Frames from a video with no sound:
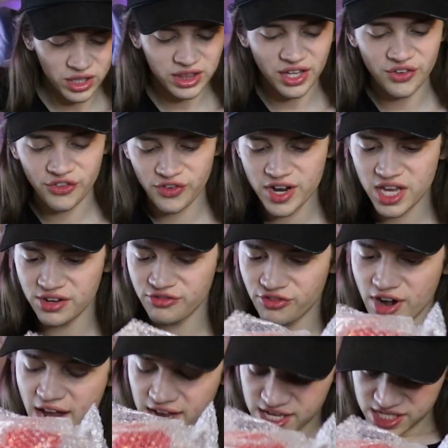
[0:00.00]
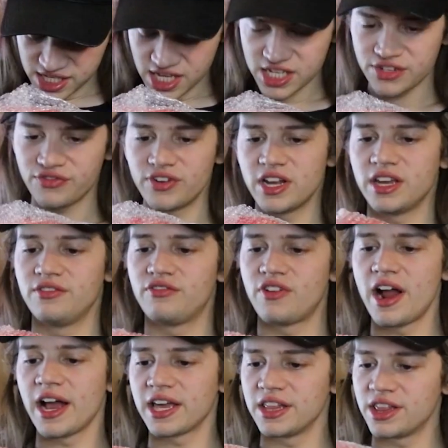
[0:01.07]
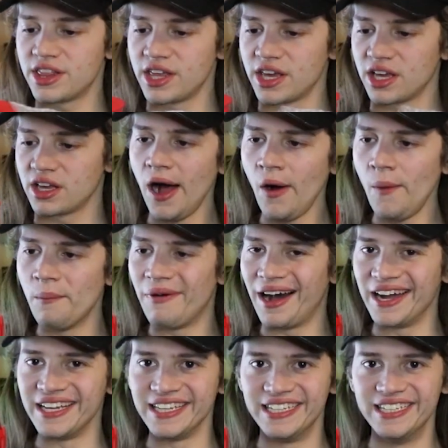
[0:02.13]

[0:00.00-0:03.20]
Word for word: what the freaking frack is this freaking fracking thing? Oh my